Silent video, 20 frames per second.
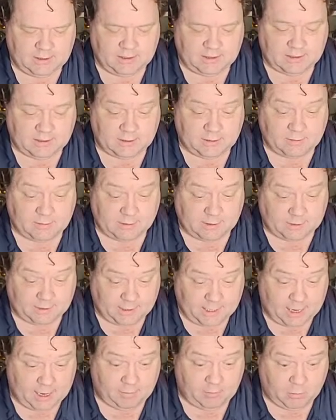So it was at
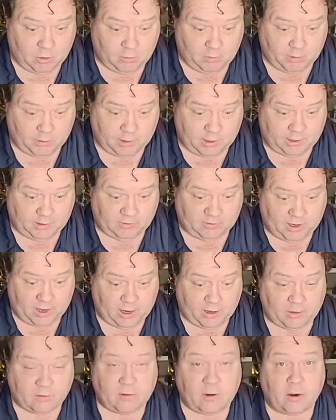that moment that I
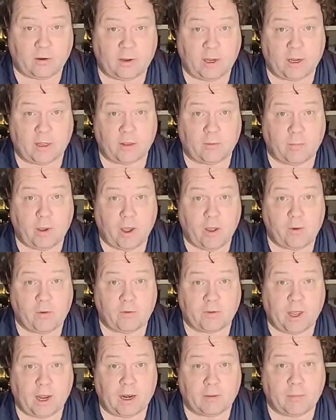decided to start taking the
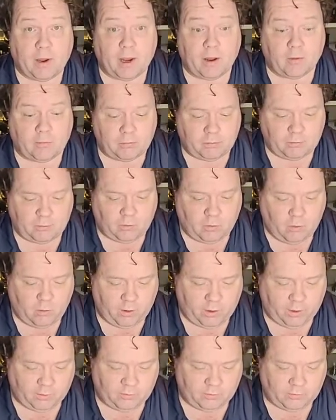batteries out of my
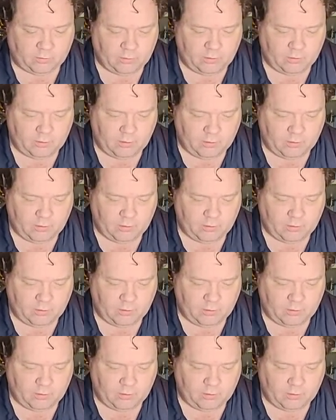toys.